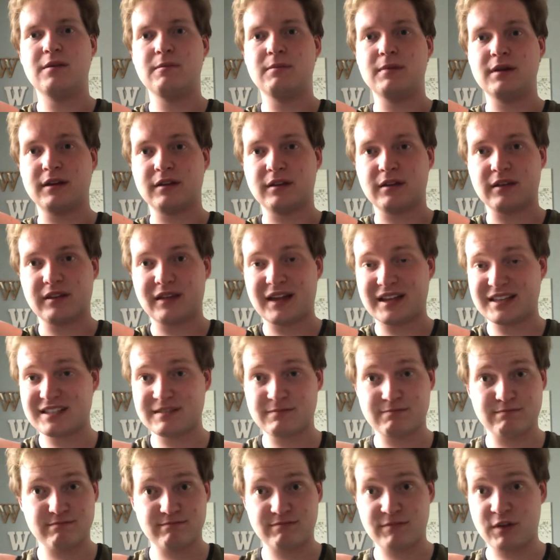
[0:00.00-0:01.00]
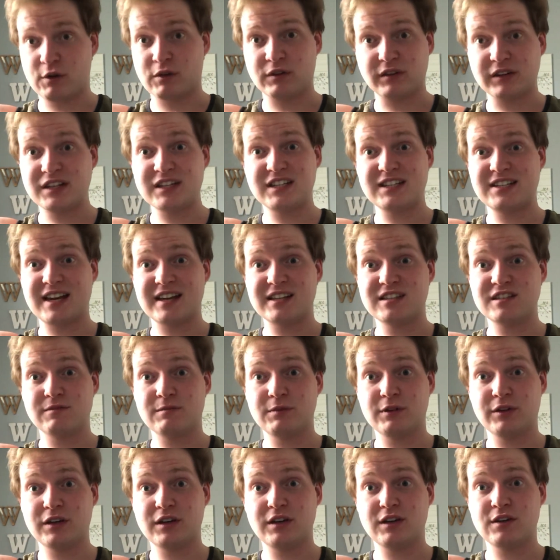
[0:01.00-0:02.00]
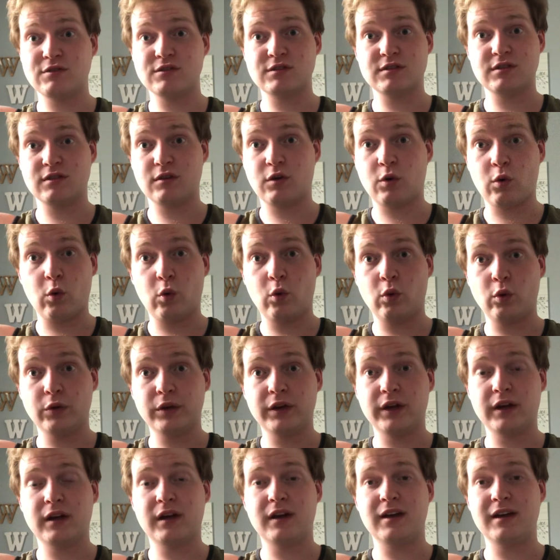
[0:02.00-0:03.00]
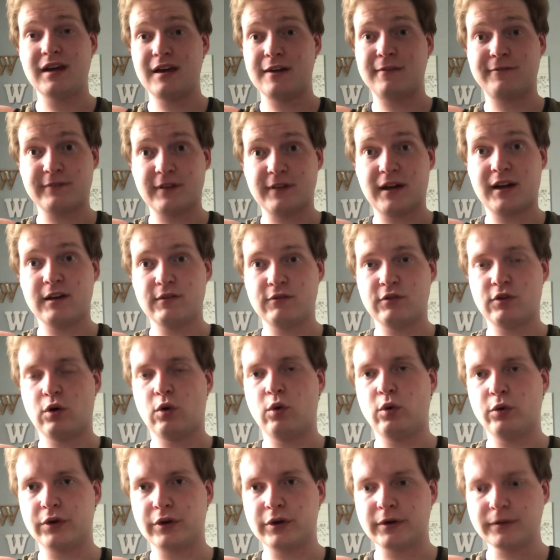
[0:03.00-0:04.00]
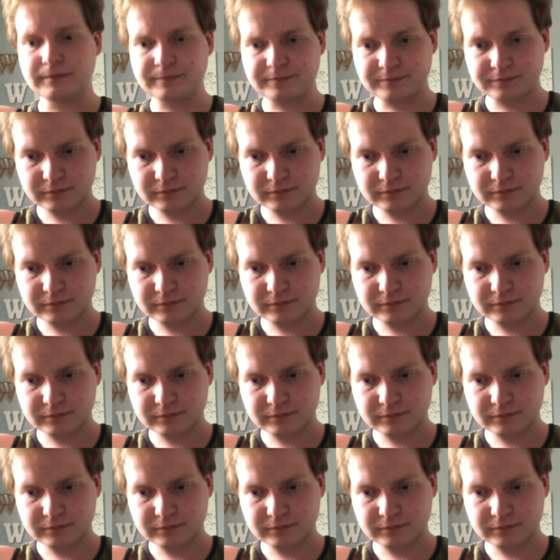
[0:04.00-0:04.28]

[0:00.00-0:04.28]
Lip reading: meaning that they're at least tens of million years old, if not even older.